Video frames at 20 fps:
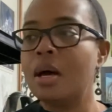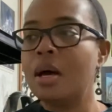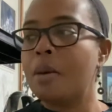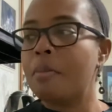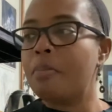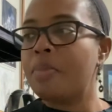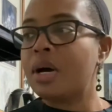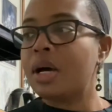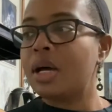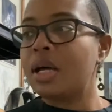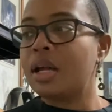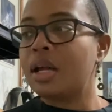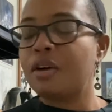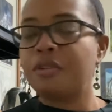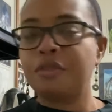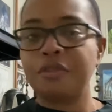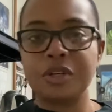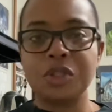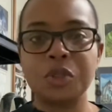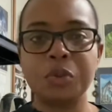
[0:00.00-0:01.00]
But a
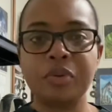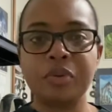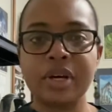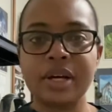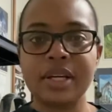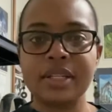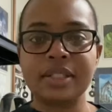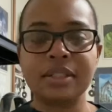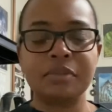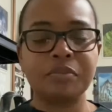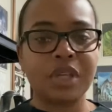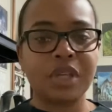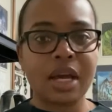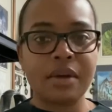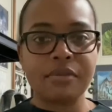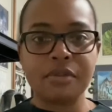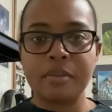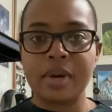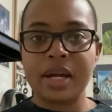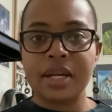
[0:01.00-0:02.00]
French press,
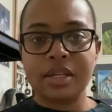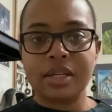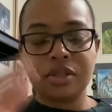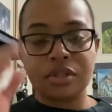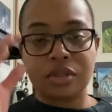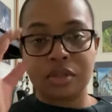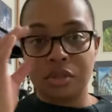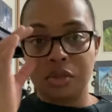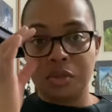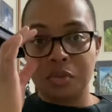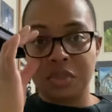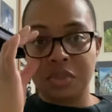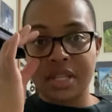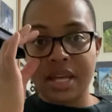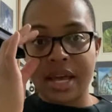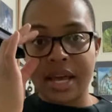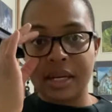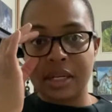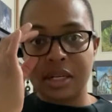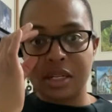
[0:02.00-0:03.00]
everybody assumes
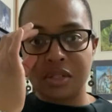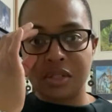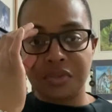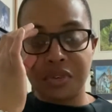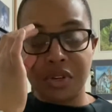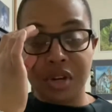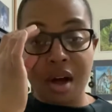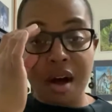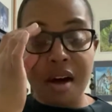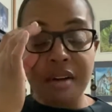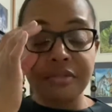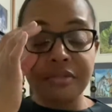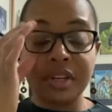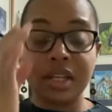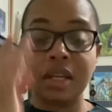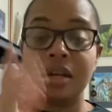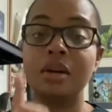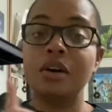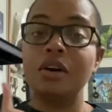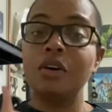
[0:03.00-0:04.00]
that it's for
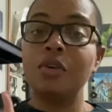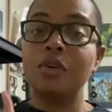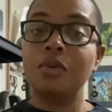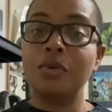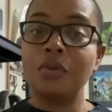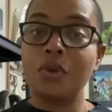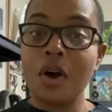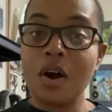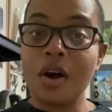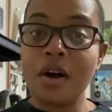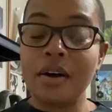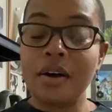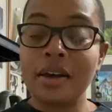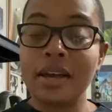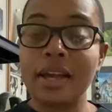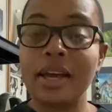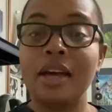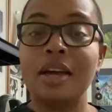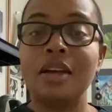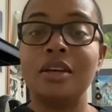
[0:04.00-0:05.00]
coffee. Wrong.
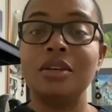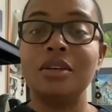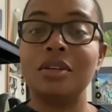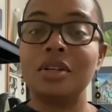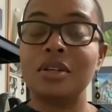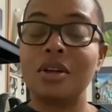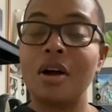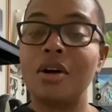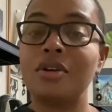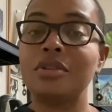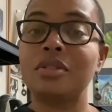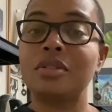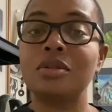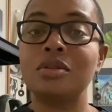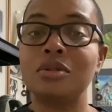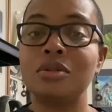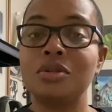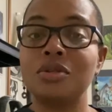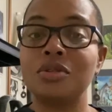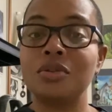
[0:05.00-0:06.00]
You can also
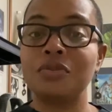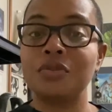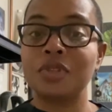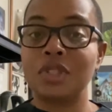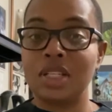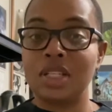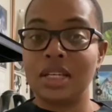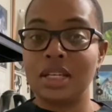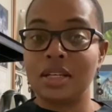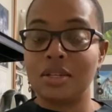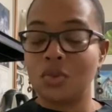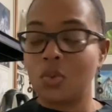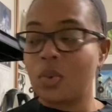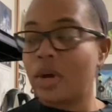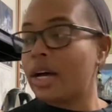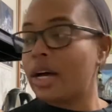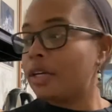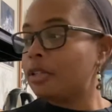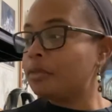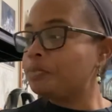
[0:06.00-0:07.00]
use it for tea as
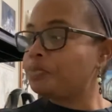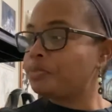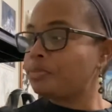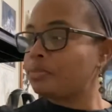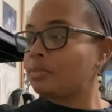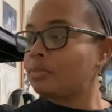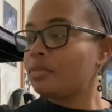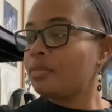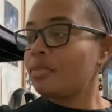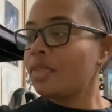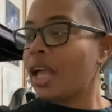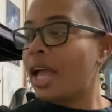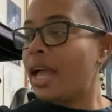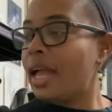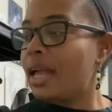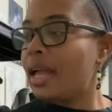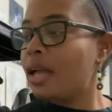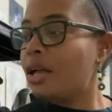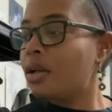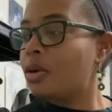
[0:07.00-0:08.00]
well.
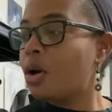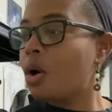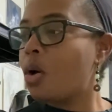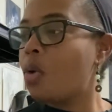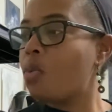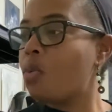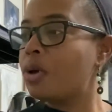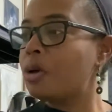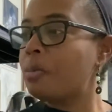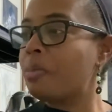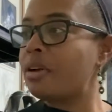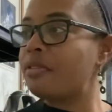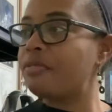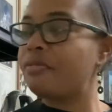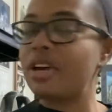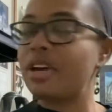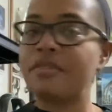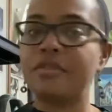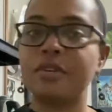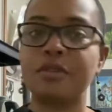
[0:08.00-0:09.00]
And one of my
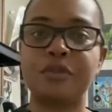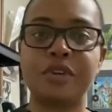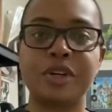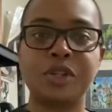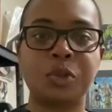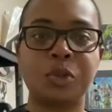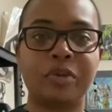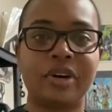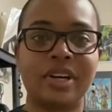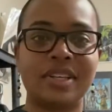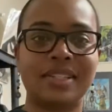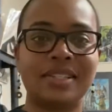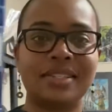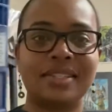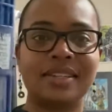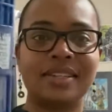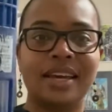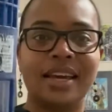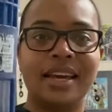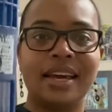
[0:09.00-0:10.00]
favorite French
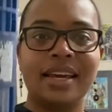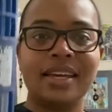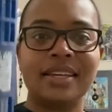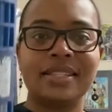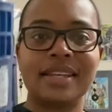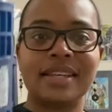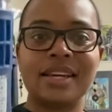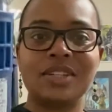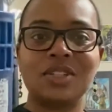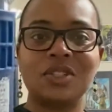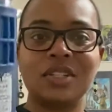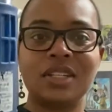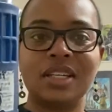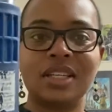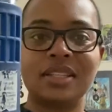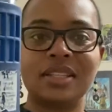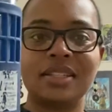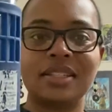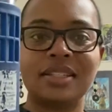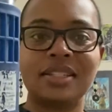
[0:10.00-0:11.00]
presses is actually
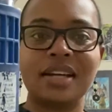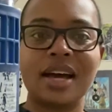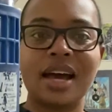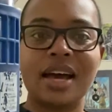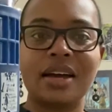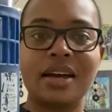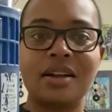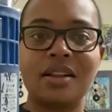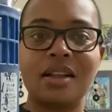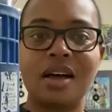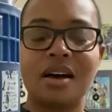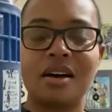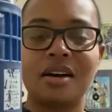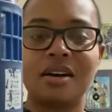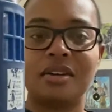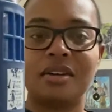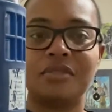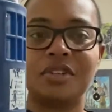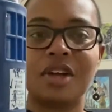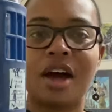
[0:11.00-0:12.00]
in the style
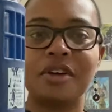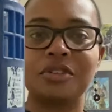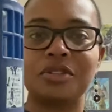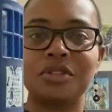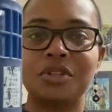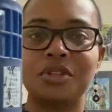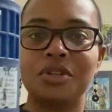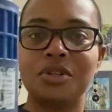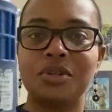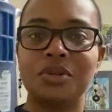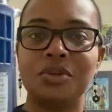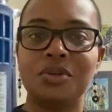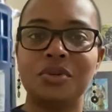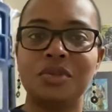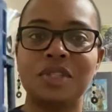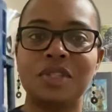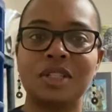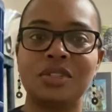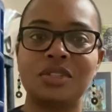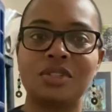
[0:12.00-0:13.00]
of Doctor
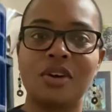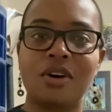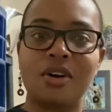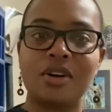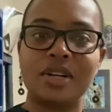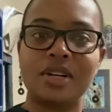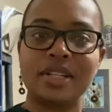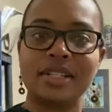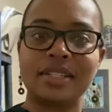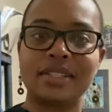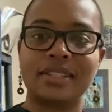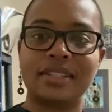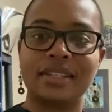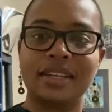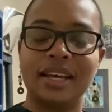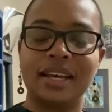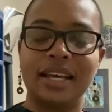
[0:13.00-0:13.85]
Who's TARDIS,